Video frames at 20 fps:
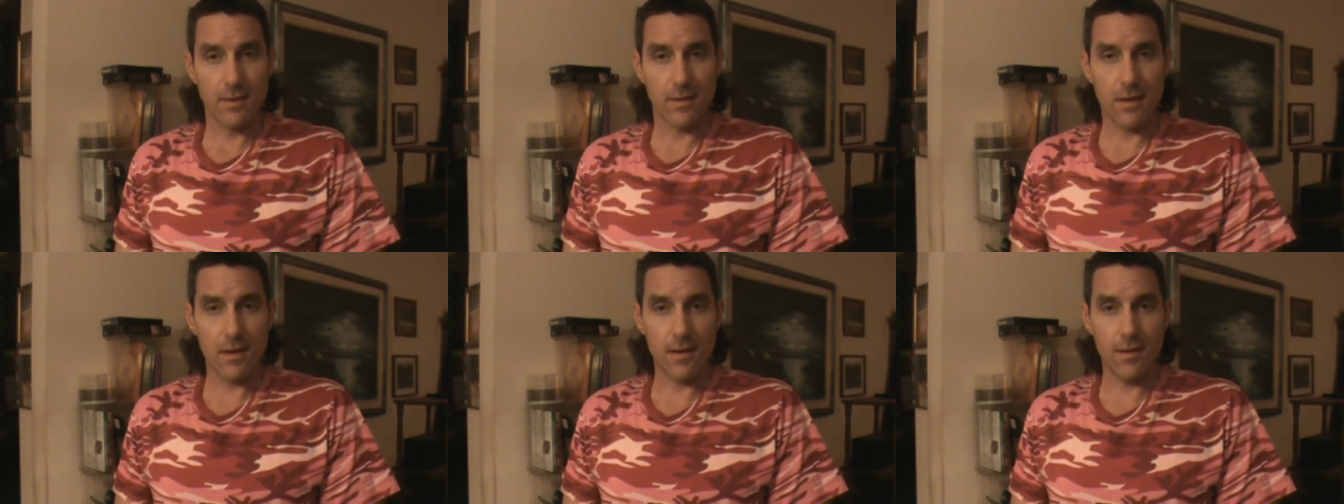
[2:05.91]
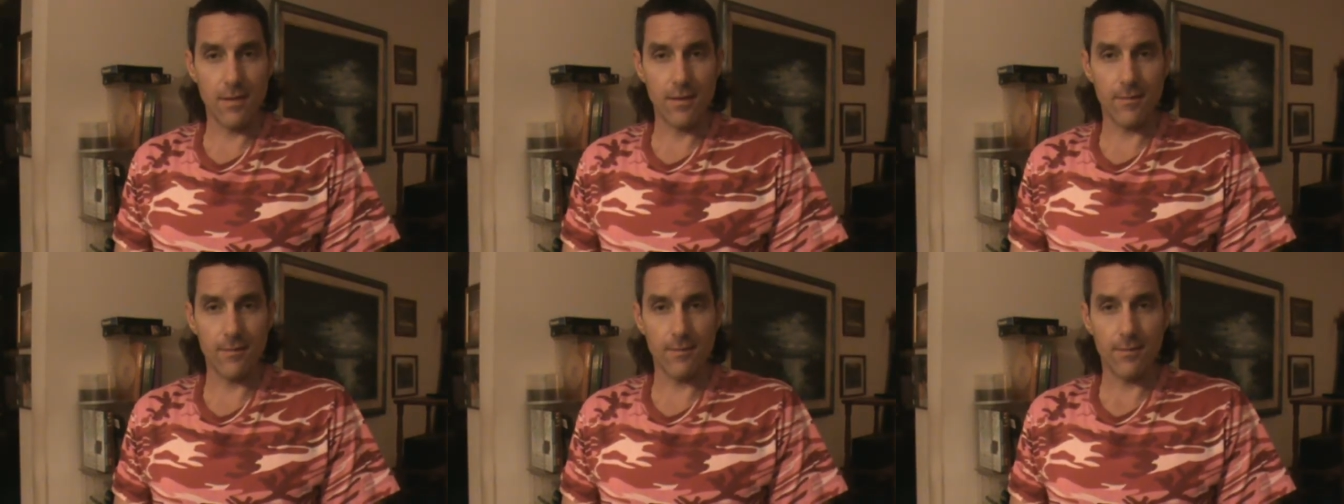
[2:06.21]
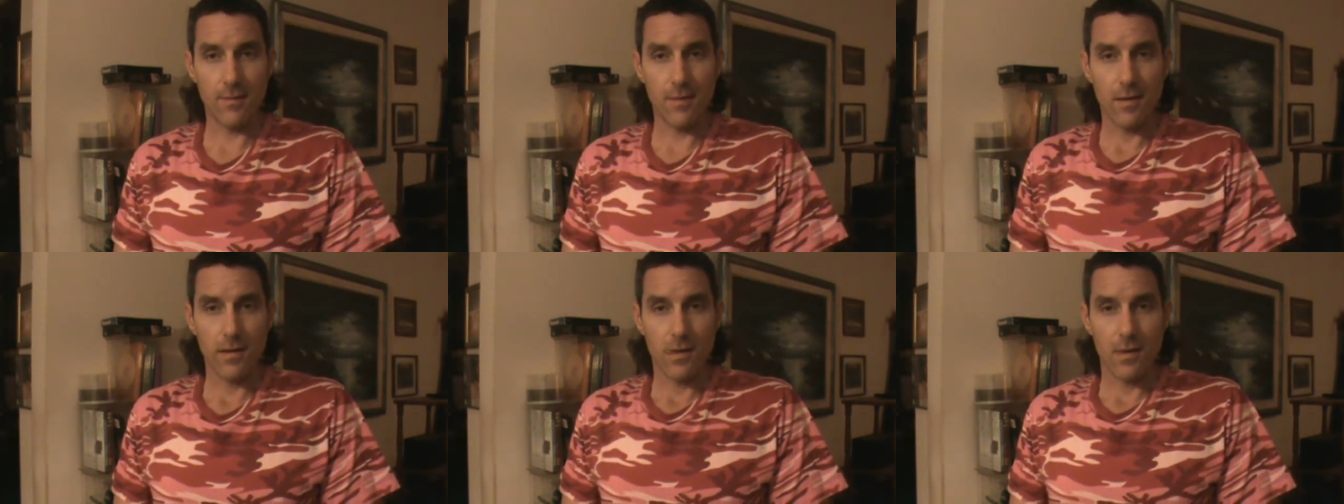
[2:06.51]
Um,
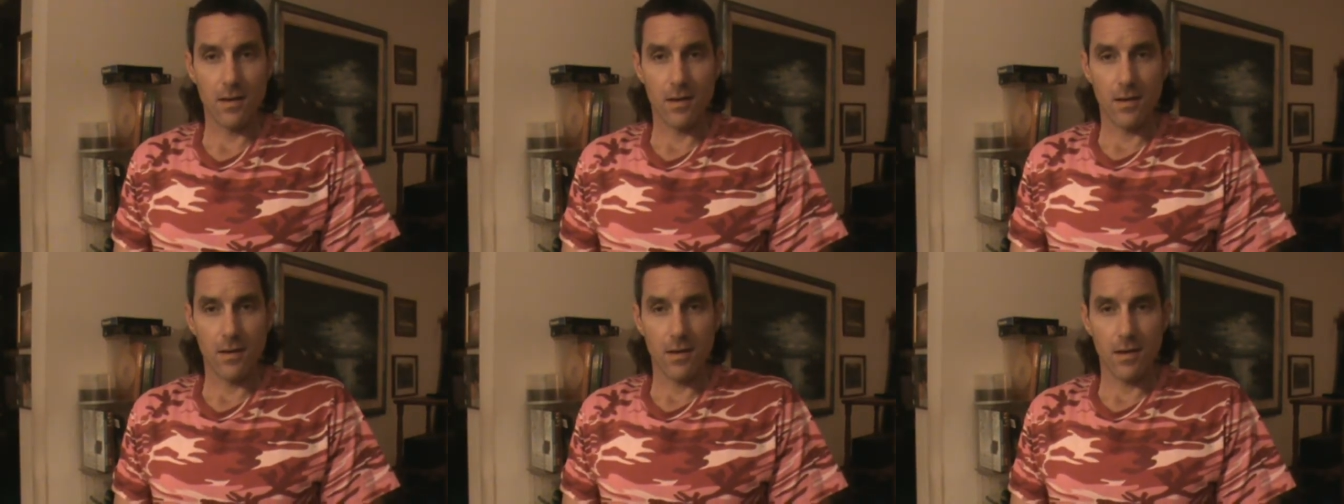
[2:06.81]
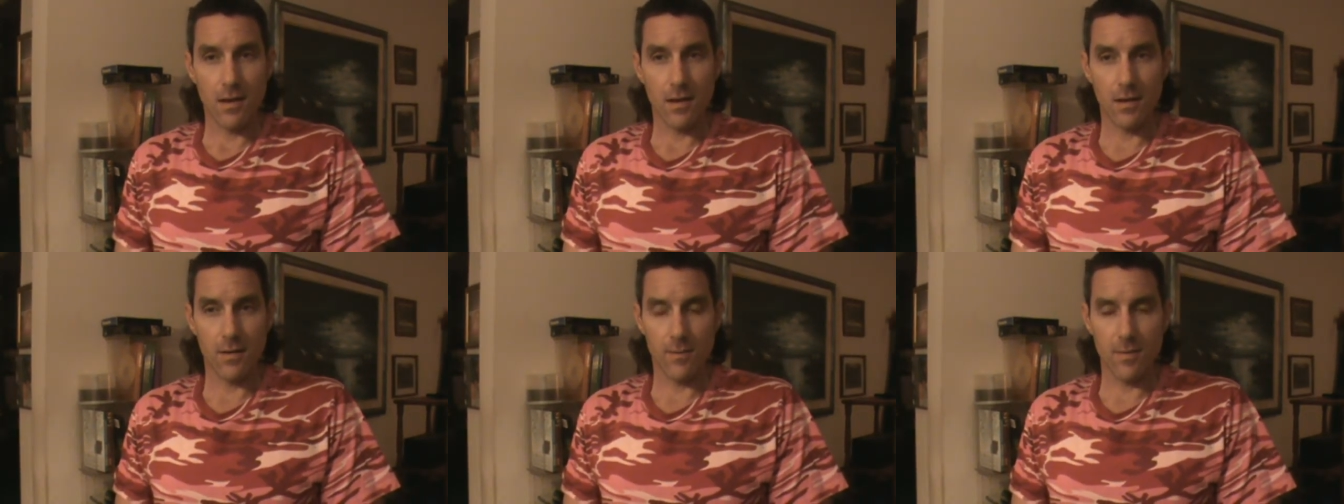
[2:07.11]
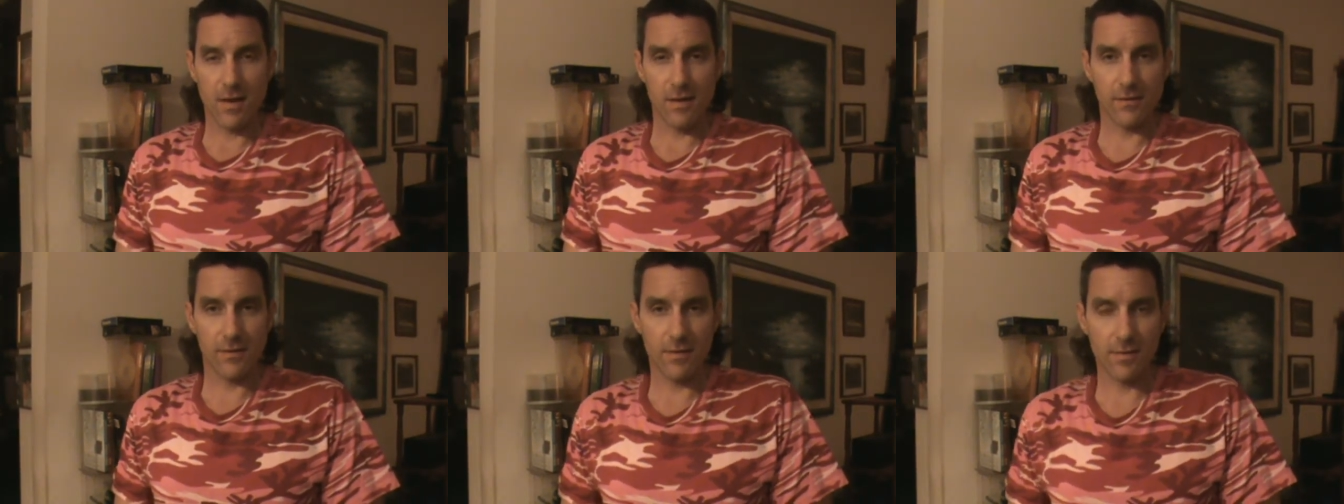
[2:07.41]
um,
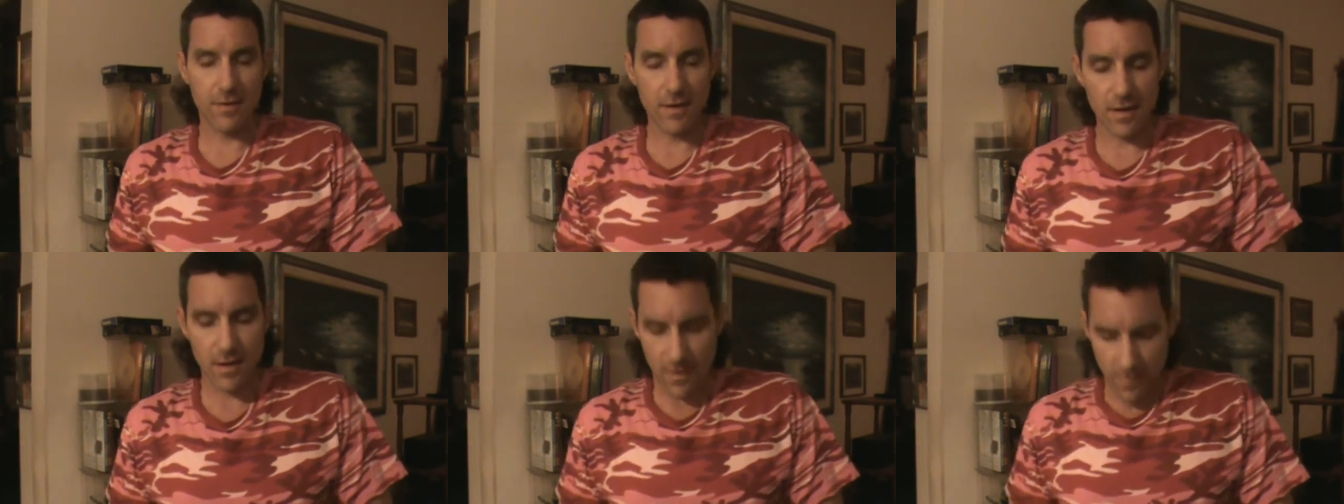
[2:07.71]
isn't there?